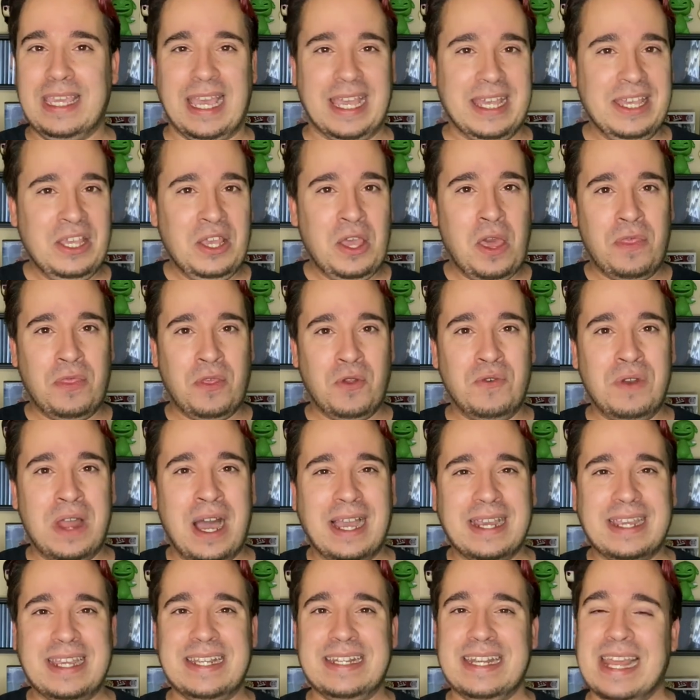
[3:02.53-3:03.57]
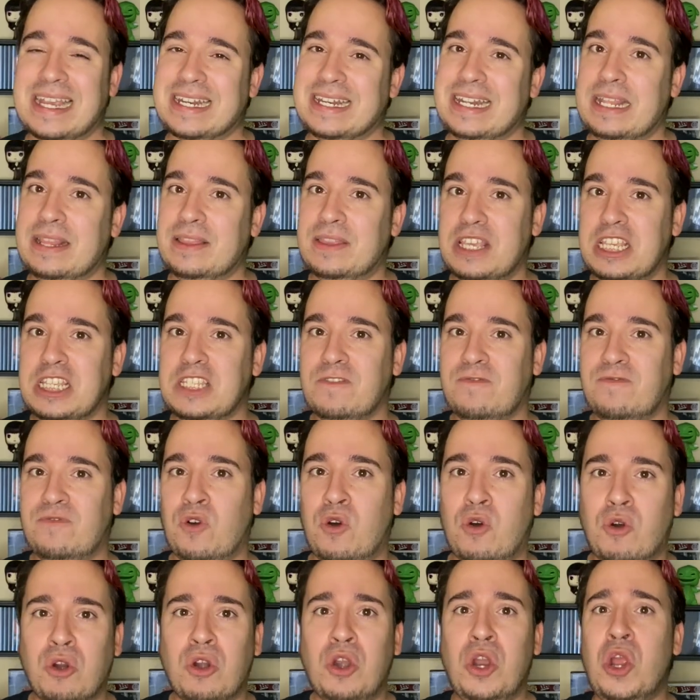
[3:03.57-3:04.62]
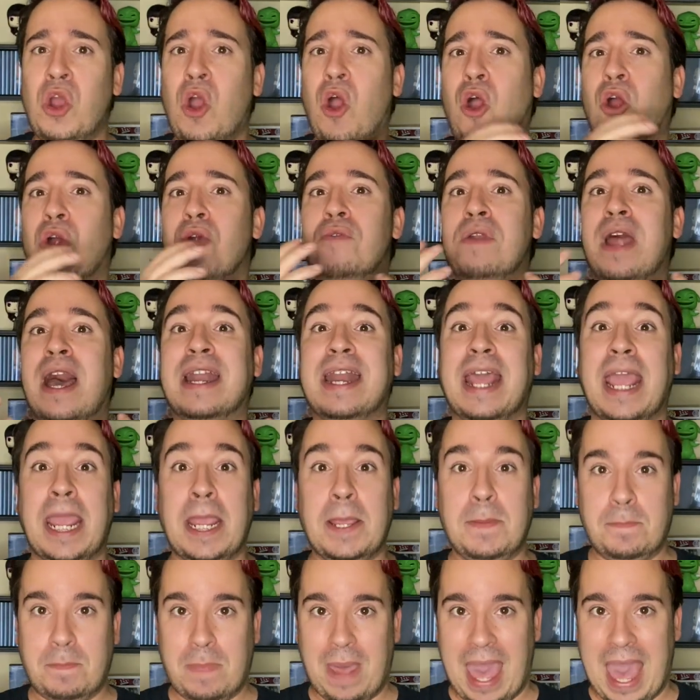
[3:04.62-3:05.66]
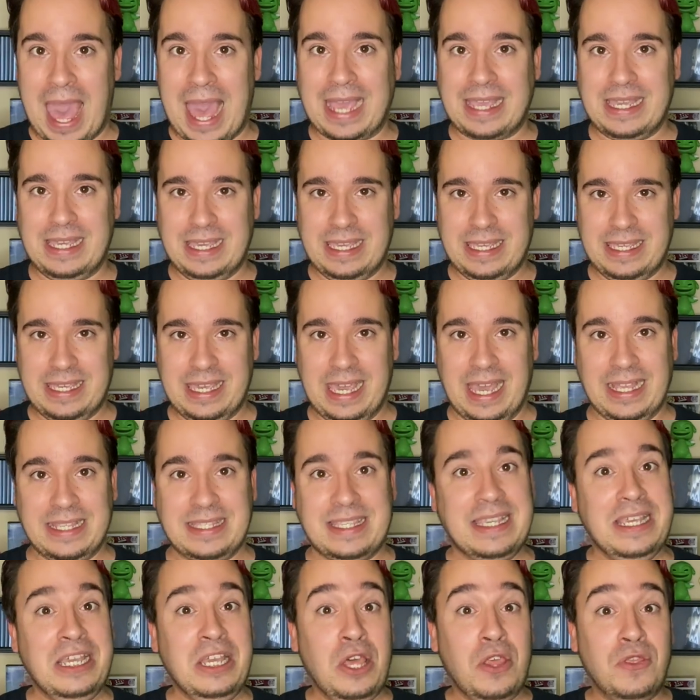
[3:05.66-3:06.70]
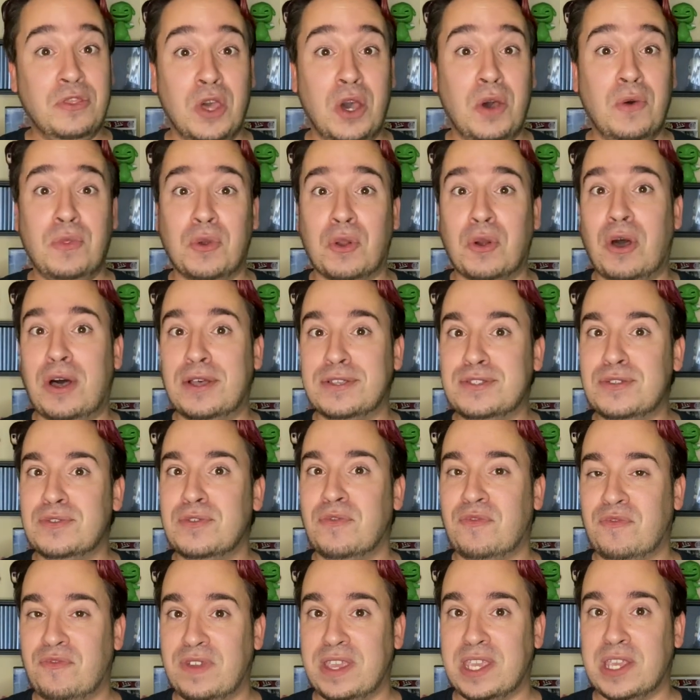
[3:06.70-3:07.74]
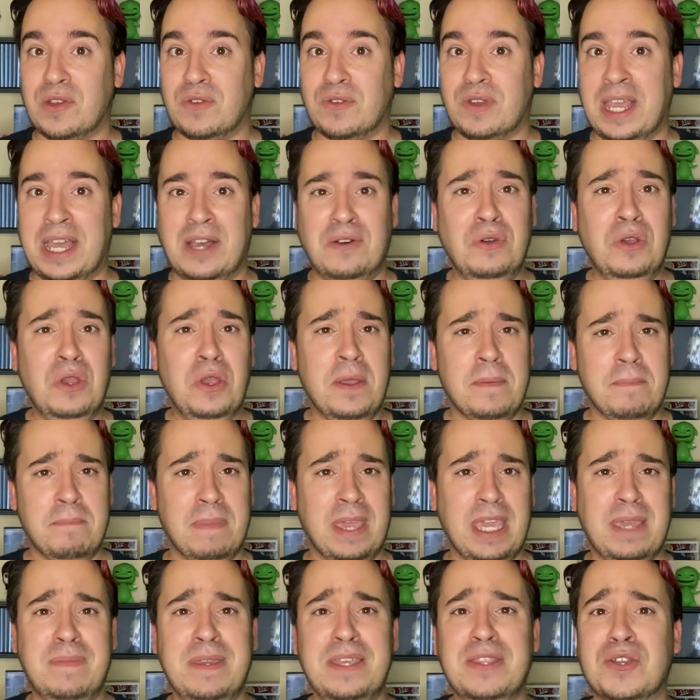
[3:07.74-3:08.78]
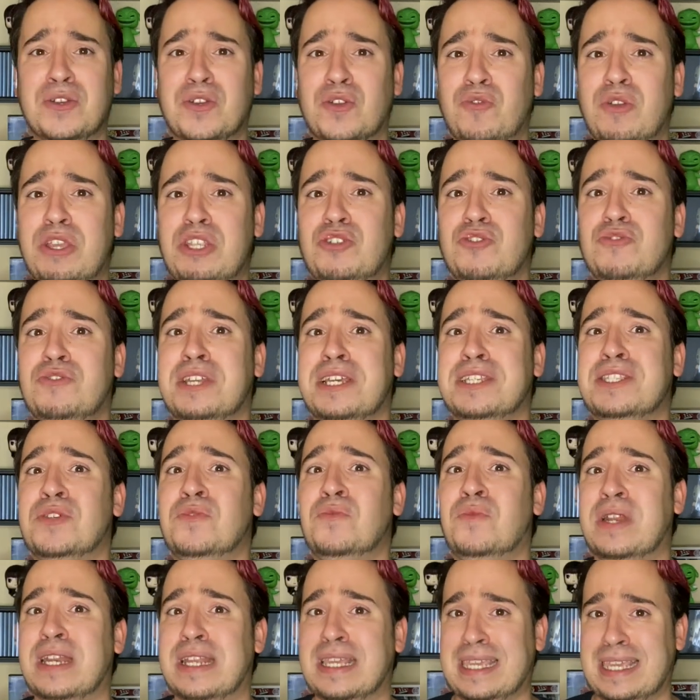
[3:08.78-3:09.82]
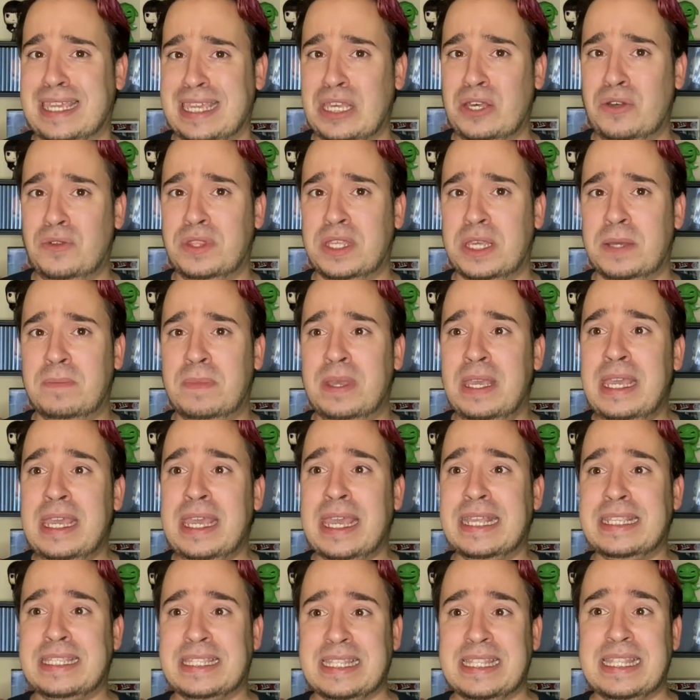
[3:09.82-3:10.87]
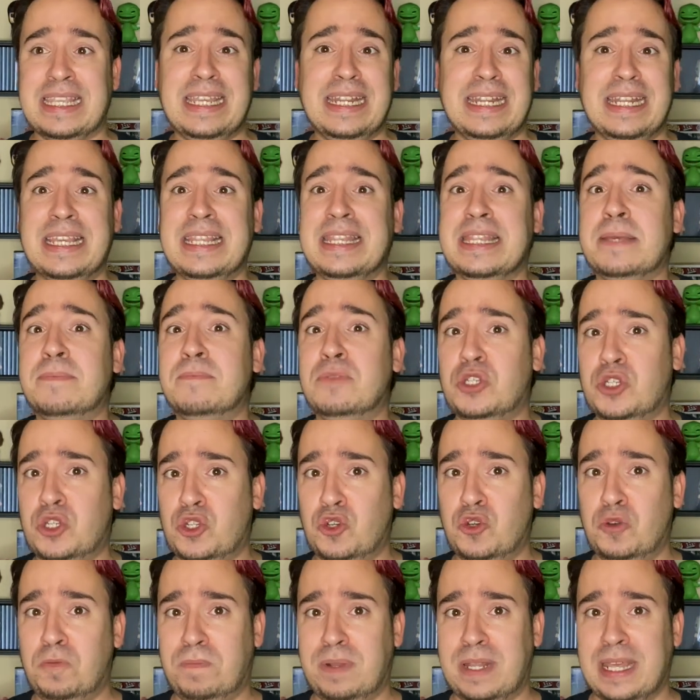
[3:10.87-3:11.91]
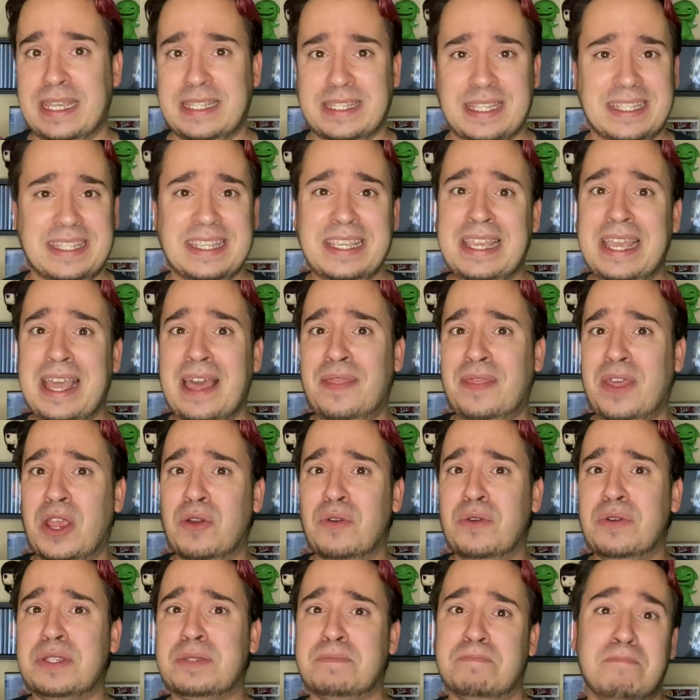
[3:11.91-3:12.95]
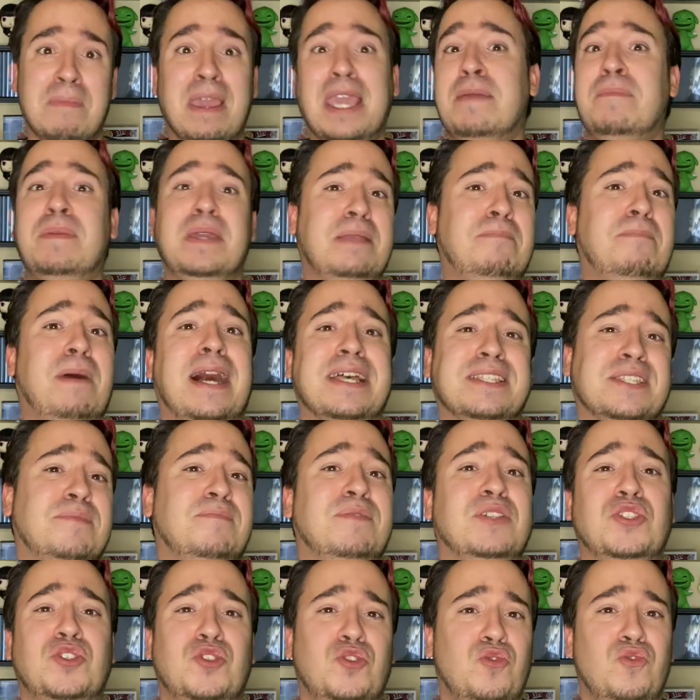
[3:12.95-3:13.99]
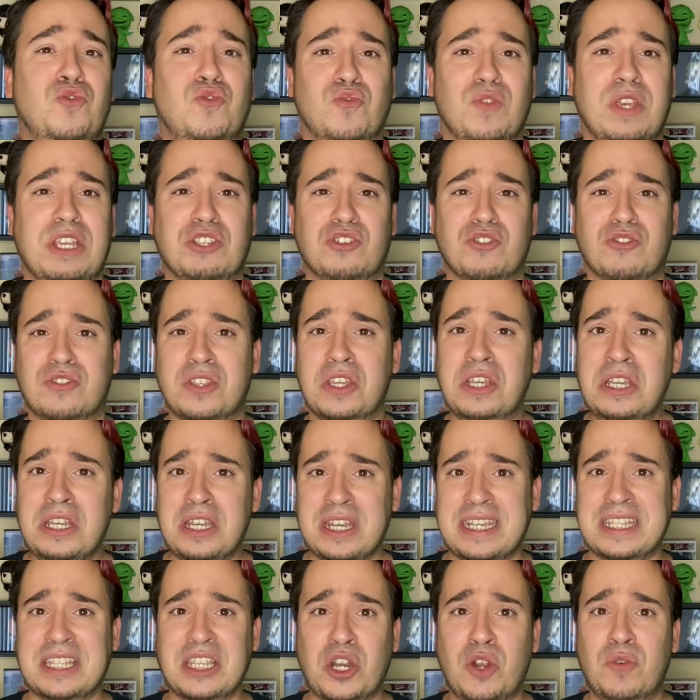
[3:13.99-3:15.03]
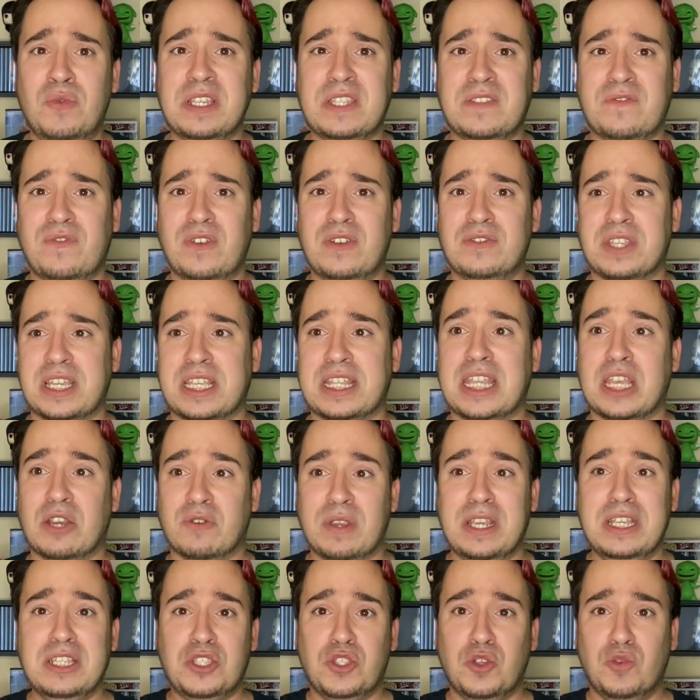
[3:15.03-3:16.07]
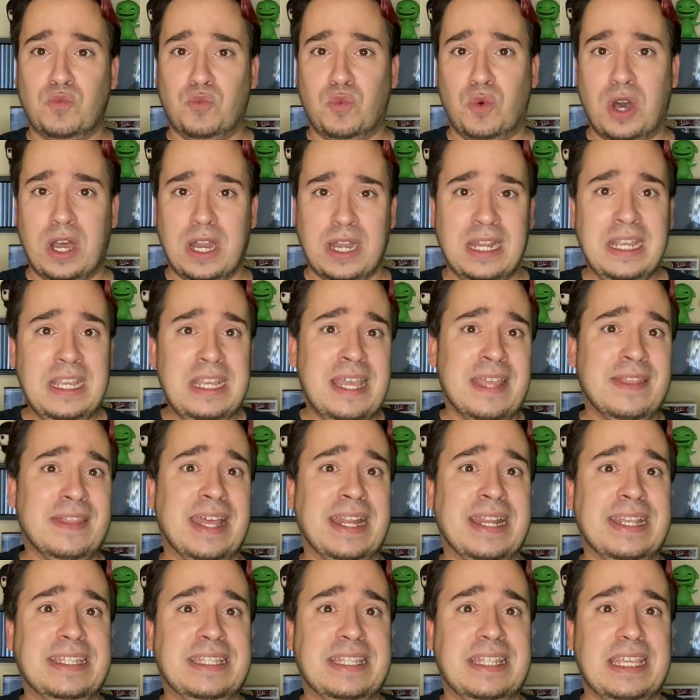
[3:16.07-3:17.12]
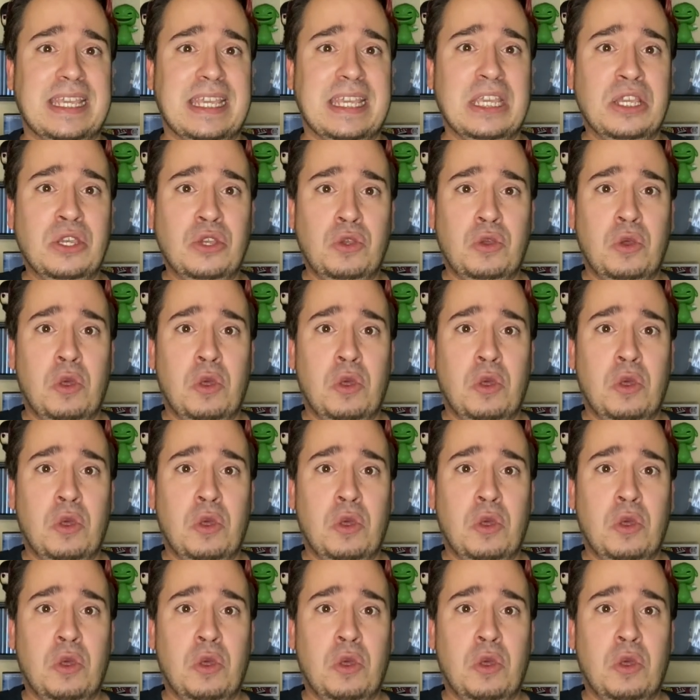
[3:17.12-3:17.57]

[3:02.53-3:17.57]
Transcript: yet. They're not connecting. These four are not a pack yet. Though they're also figuring out maybe the creature doesn't want to kill them. It's leading them to places. There is maybe possibly two creatures, because it always feels like there is the one that is the